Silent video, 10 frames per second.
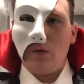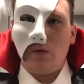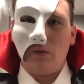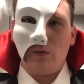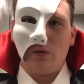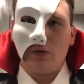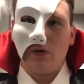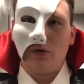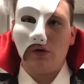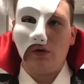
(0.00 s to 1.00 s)

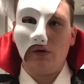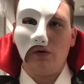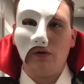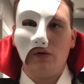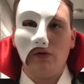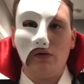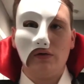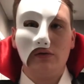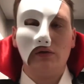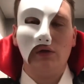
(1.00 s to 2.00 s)
or
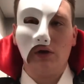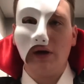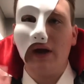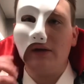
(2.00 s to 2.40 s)
learn